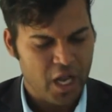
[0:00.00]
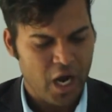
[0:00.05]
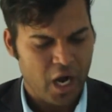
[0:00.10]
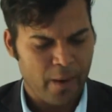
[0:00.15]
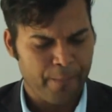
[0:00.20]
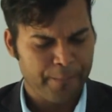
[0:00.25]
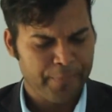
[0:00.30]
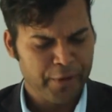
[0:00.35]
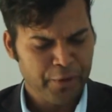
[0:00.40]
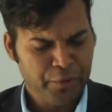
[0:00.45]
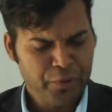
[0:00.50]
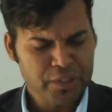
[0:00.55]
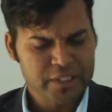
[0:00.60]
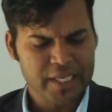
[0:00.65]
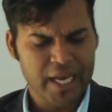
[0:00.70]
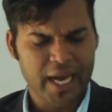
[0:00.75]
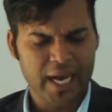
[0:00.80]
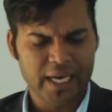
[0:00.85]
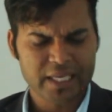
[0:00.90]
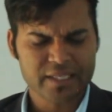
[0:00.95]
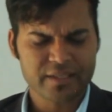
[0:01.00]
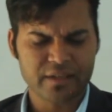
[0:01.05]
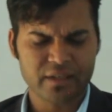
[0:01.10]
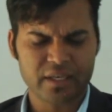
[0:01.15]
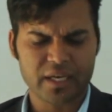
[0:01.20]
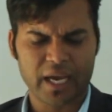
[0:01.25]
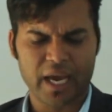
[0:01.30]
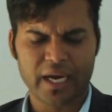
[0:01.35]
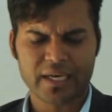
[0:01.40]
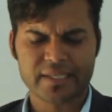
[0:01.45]
A fruits
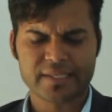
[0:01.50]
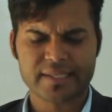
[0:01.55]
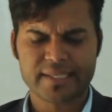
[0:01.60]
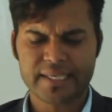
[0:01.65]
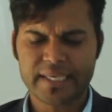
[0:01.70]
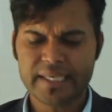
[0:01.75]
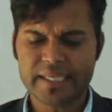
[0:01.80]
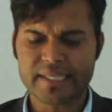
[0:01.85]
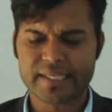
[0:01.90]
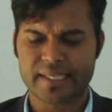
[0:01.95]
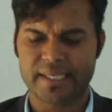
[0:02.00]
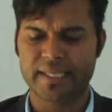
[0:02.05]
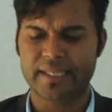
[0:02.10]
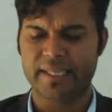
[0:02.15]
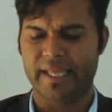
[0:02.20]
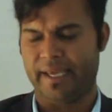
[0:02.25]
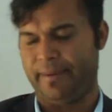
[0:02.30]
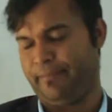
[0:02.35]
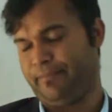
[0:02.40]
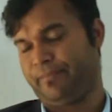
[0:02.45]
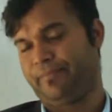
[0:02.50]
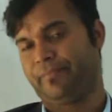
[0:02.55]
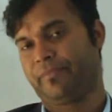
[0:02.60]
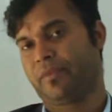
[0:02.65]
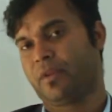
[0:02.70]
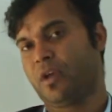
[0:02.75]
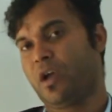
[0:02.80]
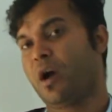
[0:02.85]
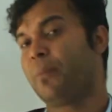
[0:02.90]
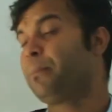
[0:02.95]
has seeds in them.
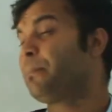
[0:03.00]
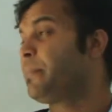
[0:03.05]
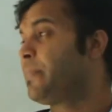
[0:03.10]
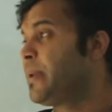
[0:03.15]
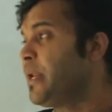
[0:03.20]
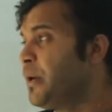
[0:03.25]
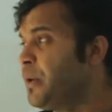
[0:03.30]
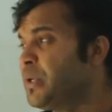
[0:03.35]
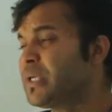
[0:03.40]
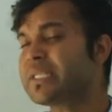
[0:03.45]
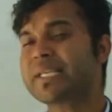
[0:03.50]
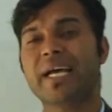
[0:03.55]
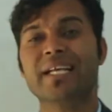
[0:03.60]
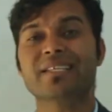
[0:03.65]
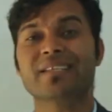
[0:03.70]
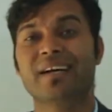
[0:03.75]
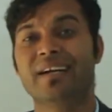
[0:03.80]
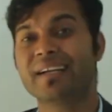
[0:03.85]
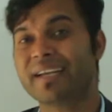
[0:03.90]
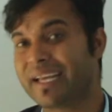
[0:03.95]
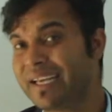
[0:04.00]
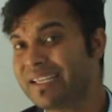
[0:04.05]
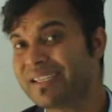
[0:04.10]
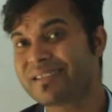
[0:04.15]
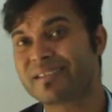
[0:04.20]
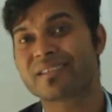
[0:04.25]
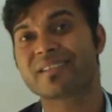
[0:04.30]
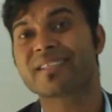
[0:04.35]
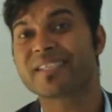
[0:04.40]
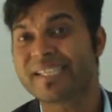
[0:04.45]
A fruits
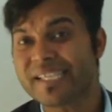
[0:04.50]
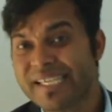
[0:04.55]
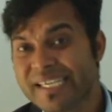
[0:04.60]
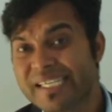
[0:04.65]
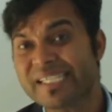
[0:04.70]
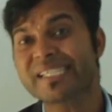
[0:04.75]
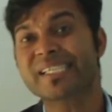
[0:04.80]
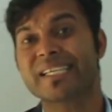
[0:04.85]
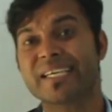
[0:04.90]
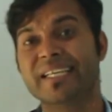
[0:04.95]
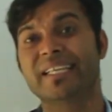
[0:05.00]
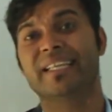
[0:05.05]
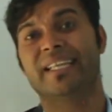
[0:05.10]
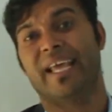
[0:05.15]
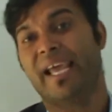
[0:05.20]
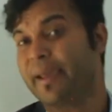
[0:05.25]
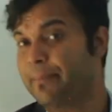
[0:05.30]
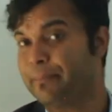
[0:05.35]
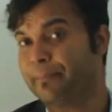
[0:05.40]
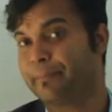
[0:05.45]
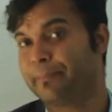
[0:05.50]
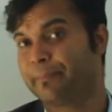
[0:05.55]
contains the seeds in them.